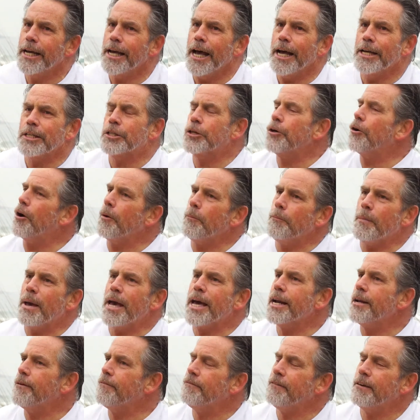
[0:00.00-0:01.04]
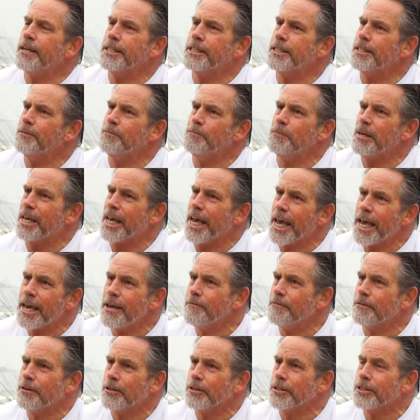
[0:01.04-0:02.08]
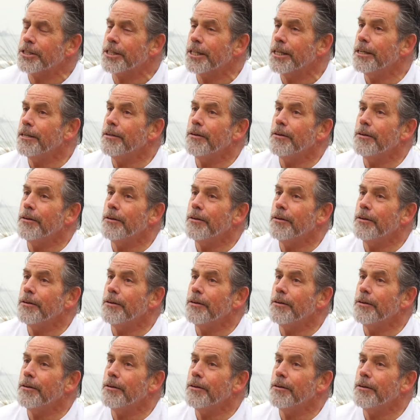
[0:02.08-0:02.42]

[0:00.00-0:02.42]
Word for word: And so it manifests in behaviors